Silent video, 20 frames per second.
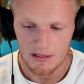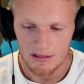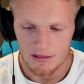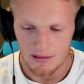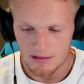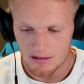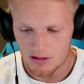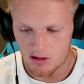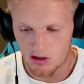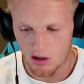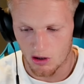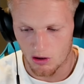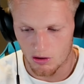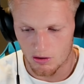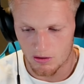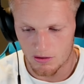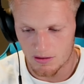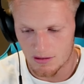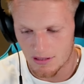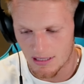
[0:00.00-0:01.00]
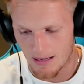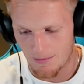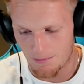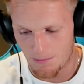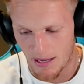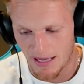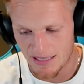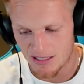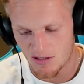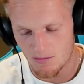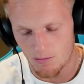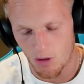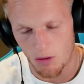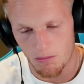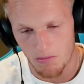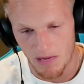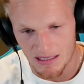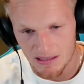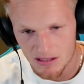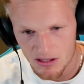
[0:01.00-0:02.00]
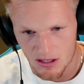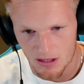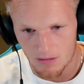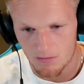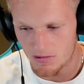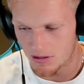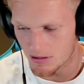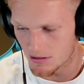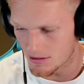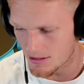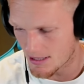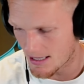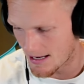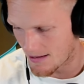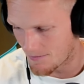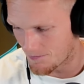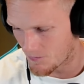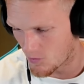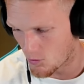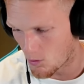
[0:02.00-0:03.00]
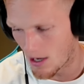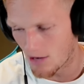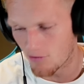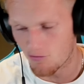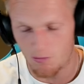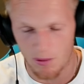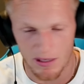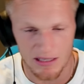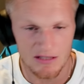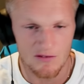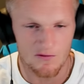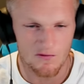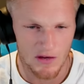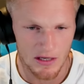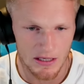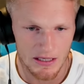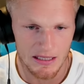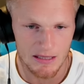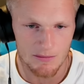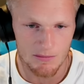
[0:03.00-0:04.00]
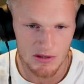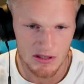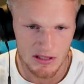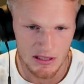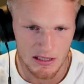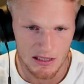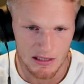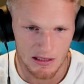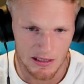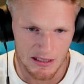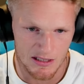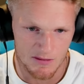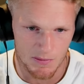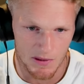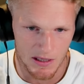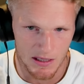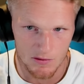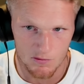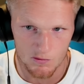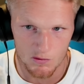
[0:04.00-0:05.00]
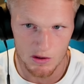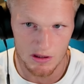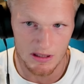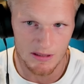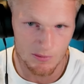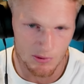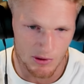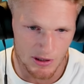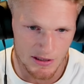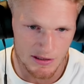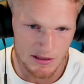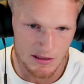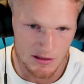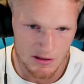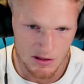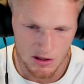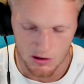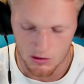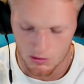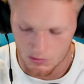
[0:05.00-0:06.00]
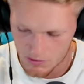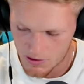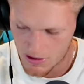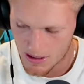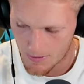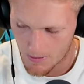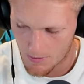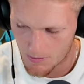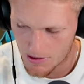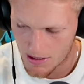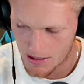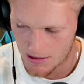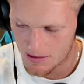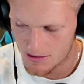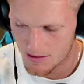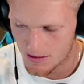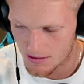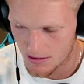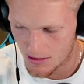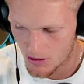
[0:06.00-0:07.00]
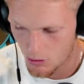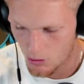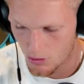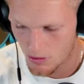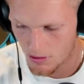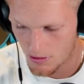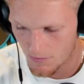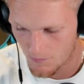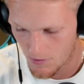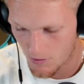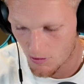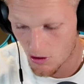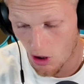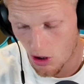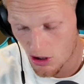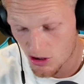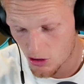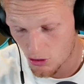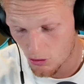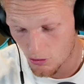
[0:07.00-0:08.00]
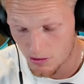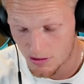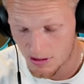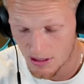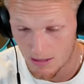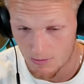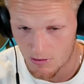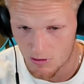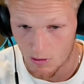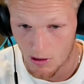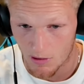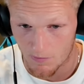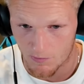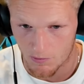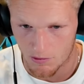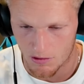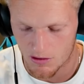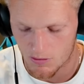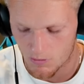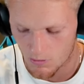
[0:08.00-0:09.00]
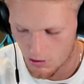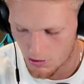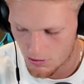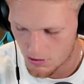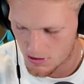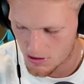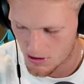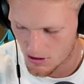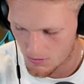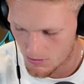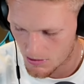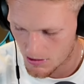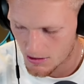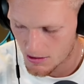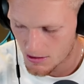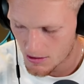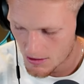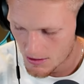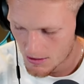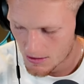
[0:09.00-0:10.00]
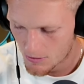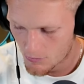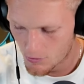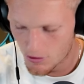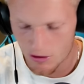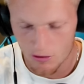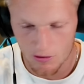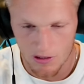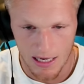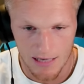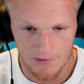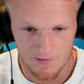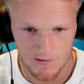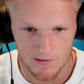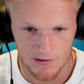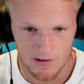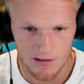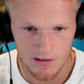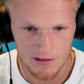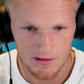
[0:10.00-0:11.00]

solid base of momentum, and the way we've been defending in particular has been really pleasing. So to come up against Sydney, who are a very high-scoring team as well, for what it's worth, it's going to be a really good game for us.